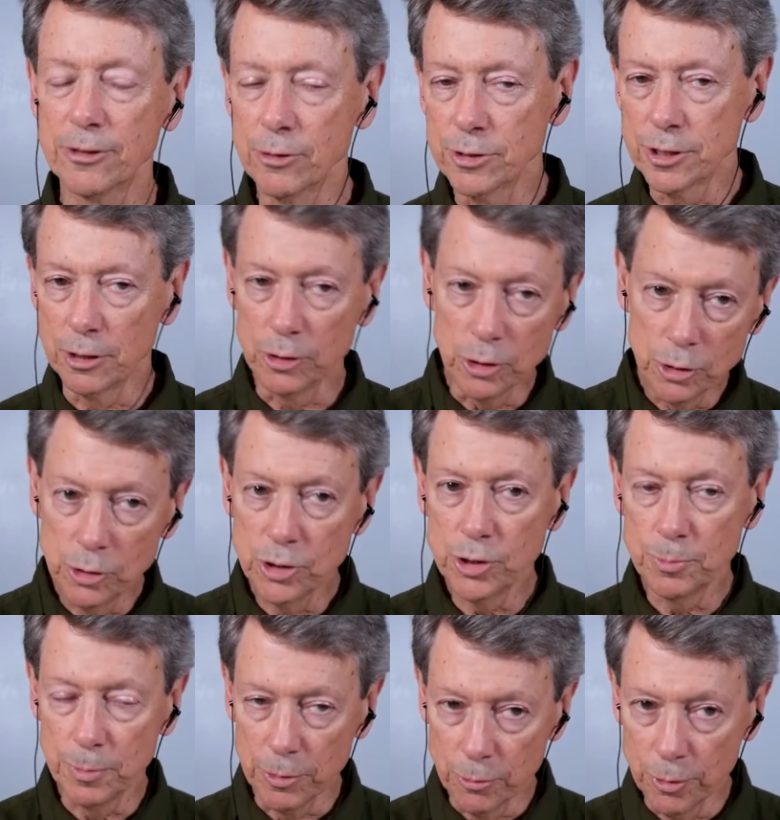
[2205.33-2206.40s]
There's a loose
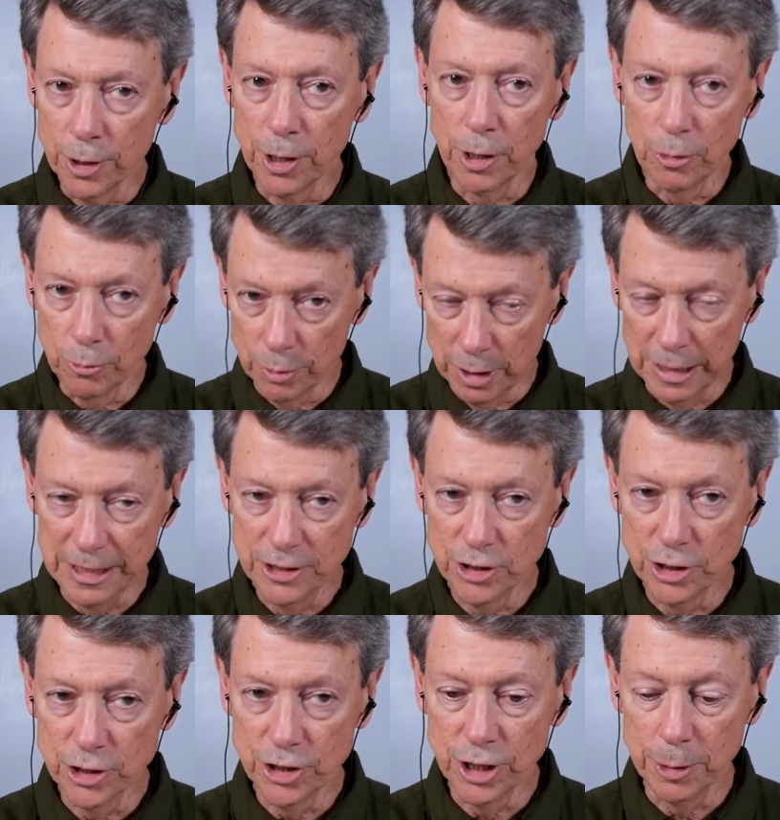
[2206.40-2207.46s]
but real
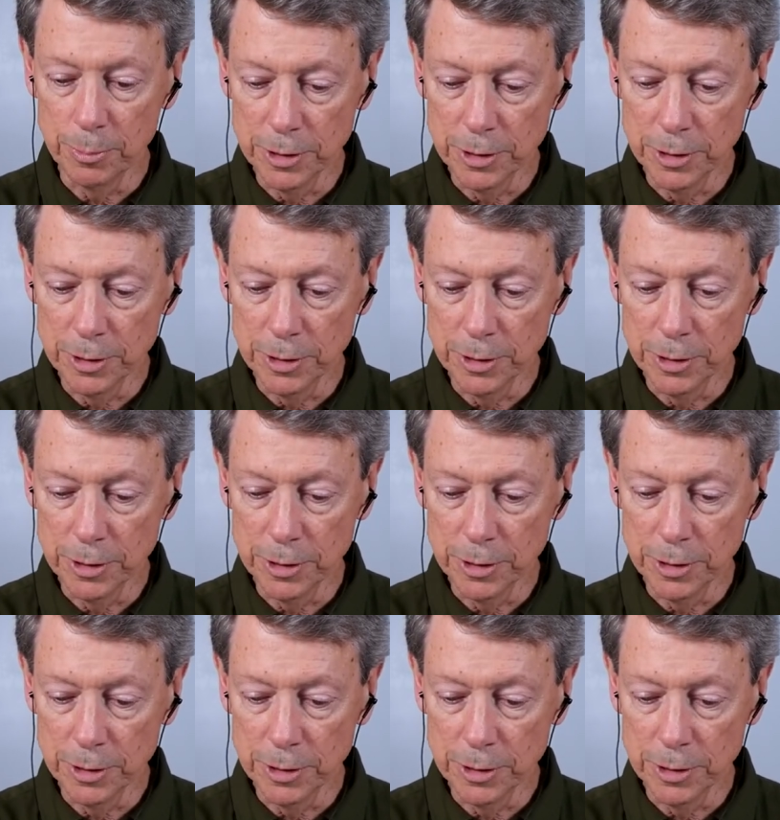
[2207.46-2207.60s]
relationship